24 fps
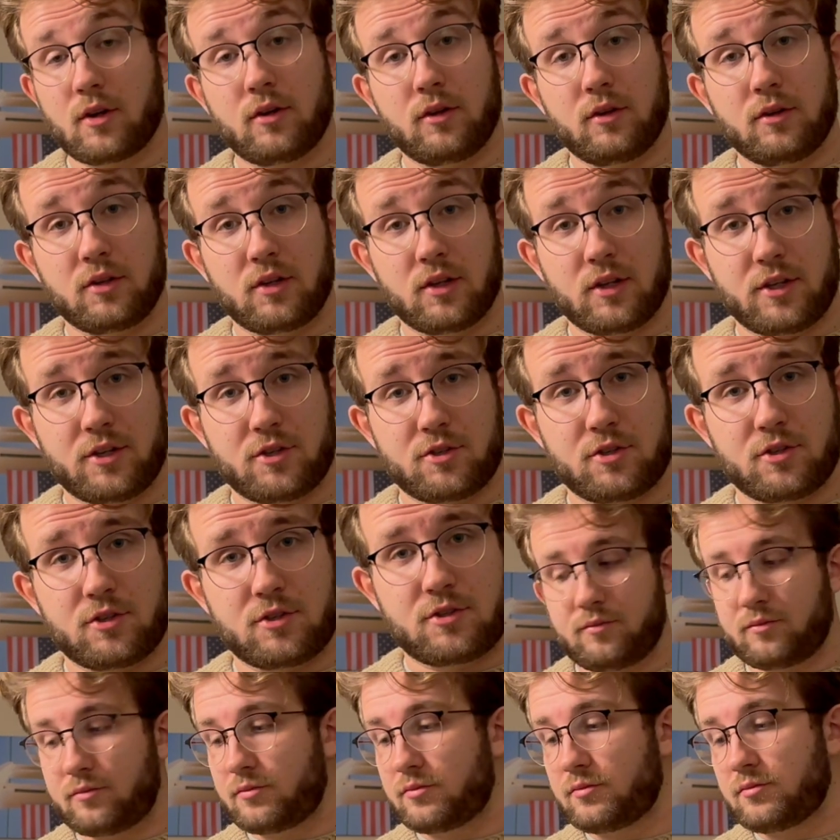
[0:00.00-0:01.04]

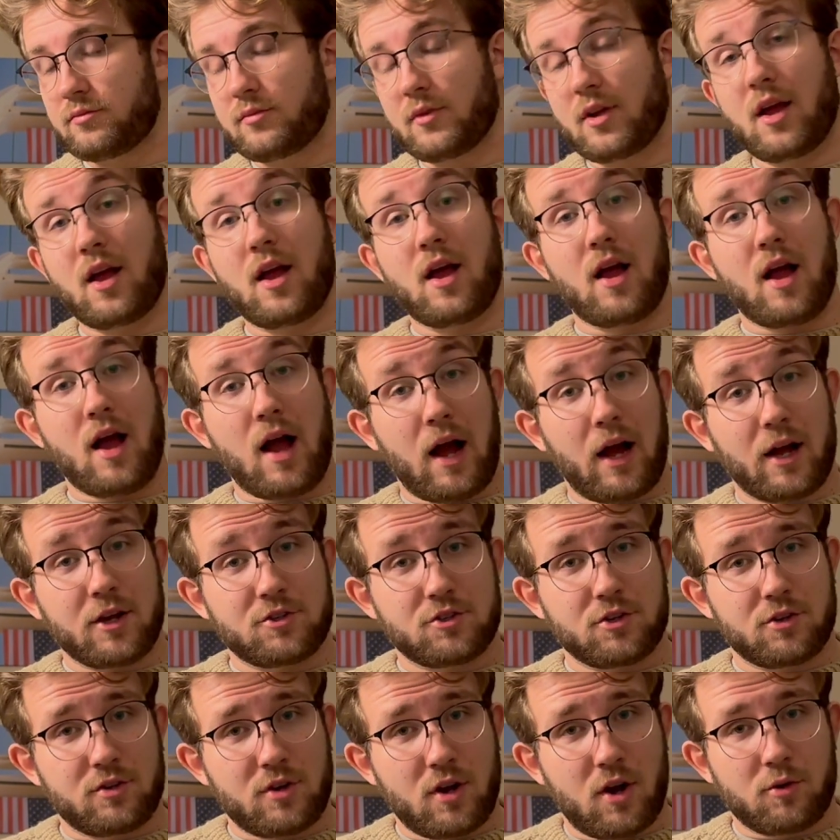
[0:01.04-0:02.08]
Delicious. I
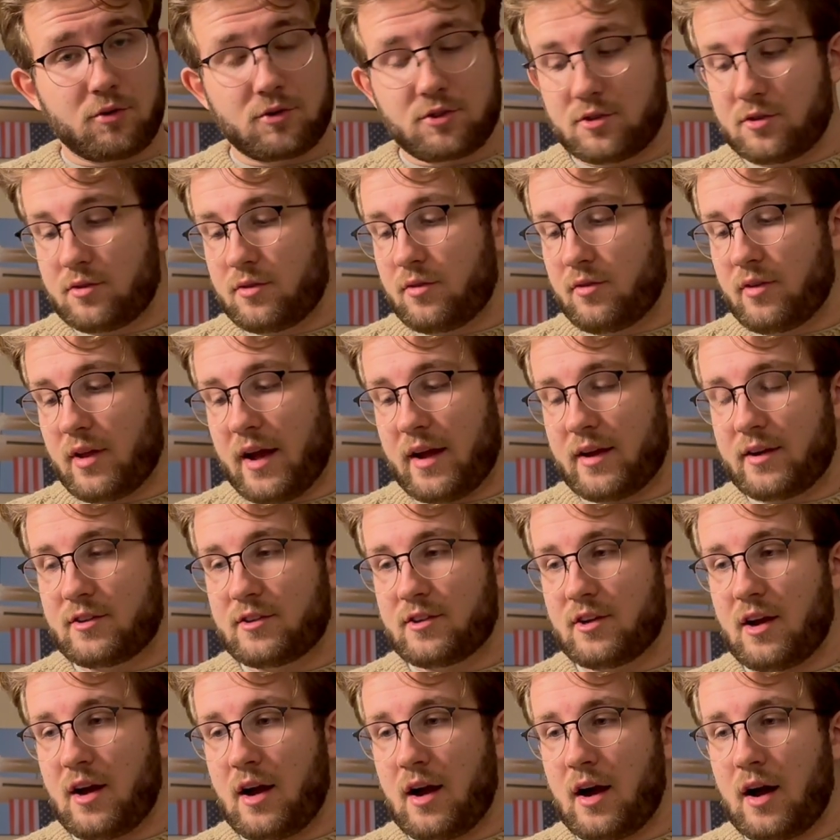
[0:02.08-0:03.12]
should note that
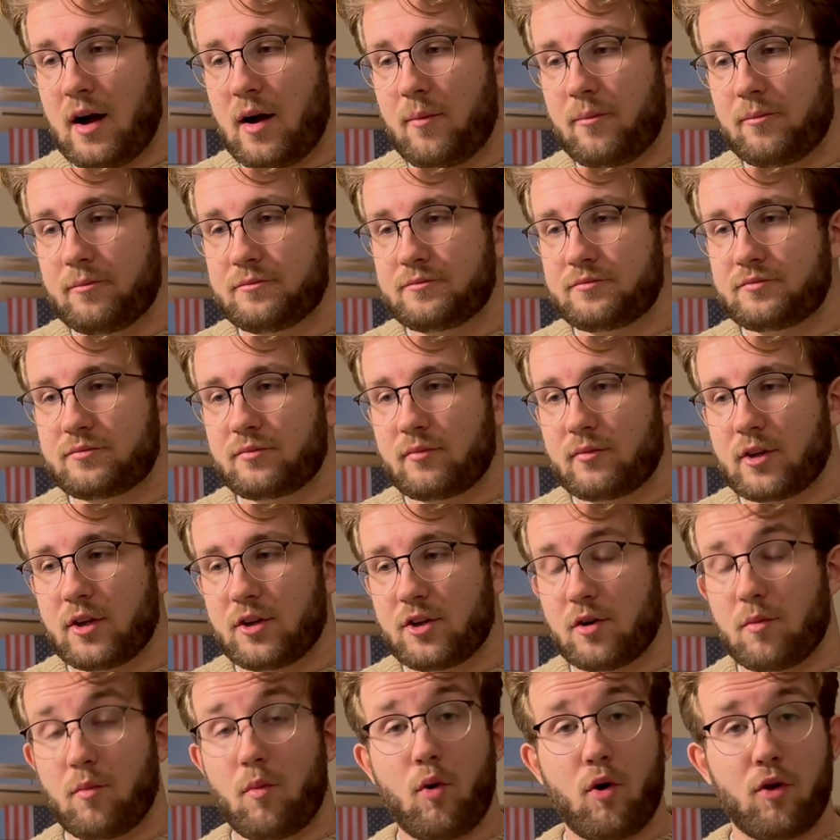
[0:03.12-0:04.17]

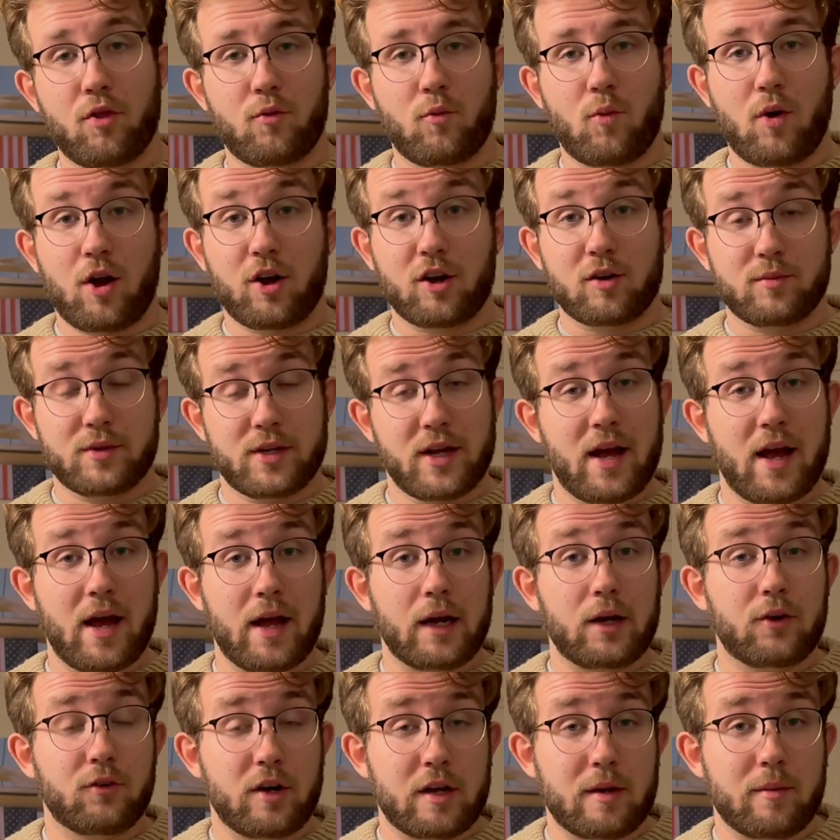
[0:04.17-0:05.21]
you're more than welcome to
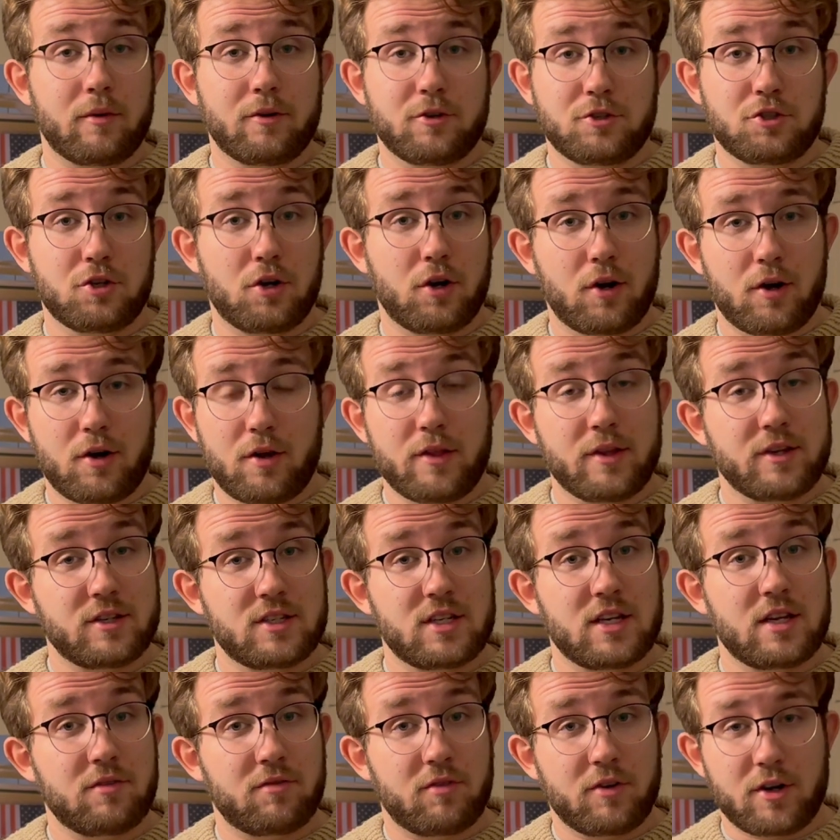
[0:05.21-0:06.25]
add cream or sugar to the
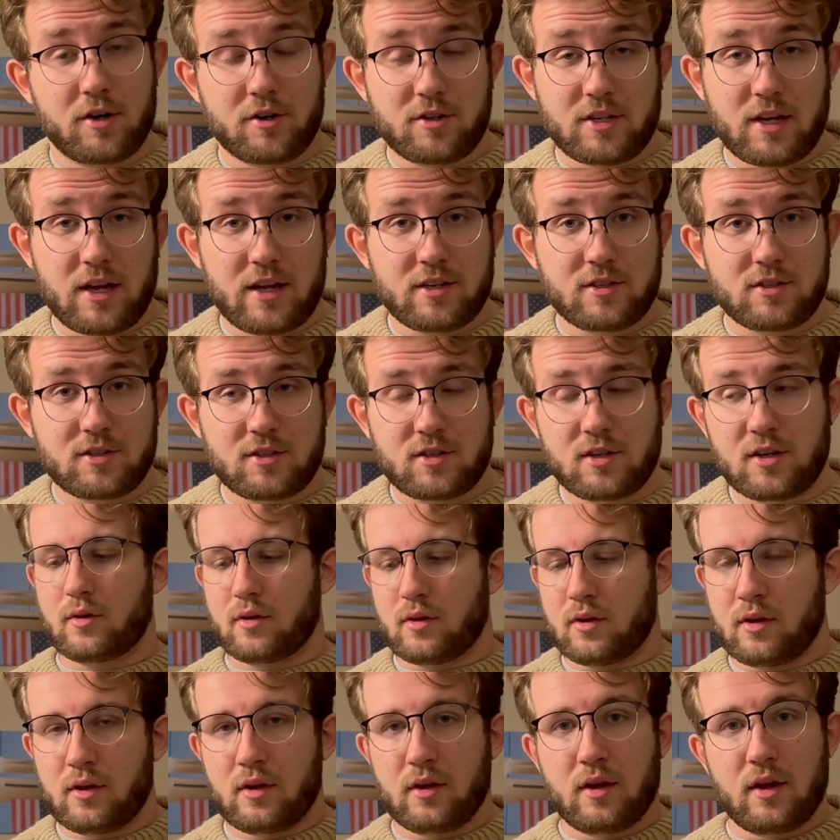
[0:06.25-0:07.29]
tea for your taste.
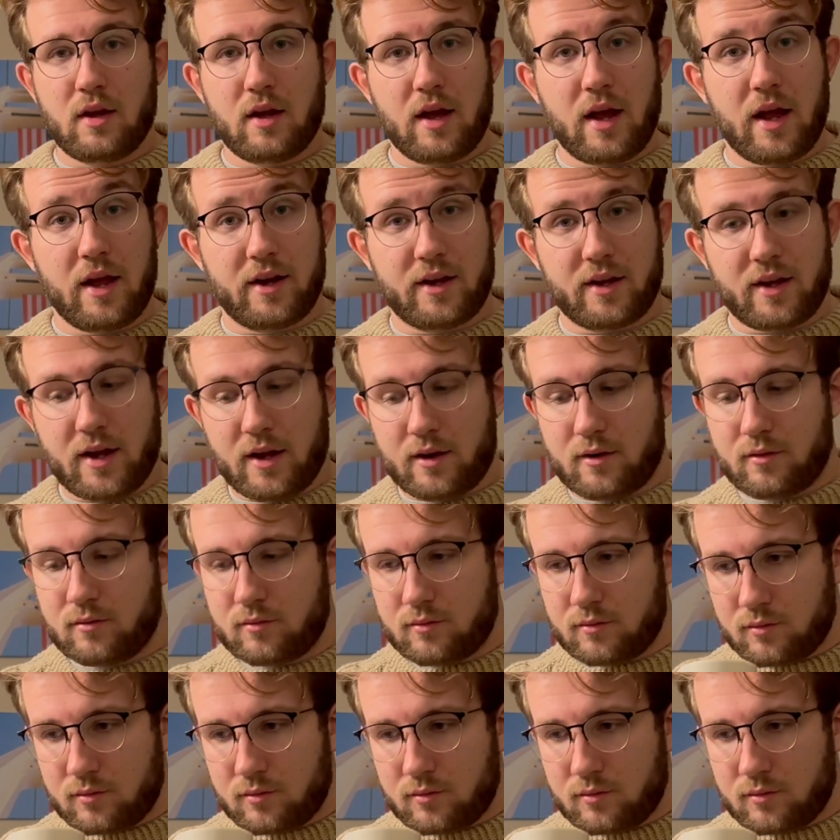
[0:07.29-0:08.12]
And again,